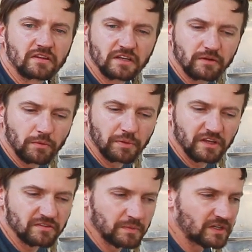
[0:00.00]
that need
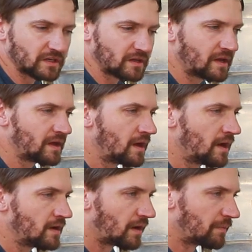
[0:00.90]
replacement.
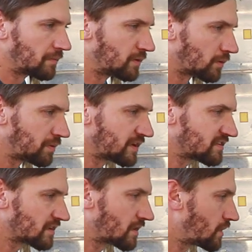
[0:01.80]
I'm going to be
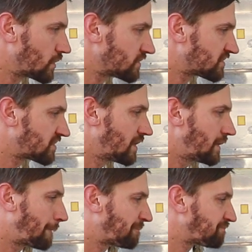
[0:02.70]
replacing those,
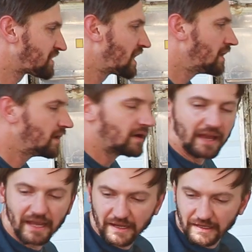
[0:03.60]

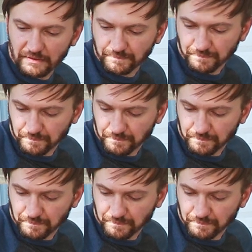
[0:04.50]
and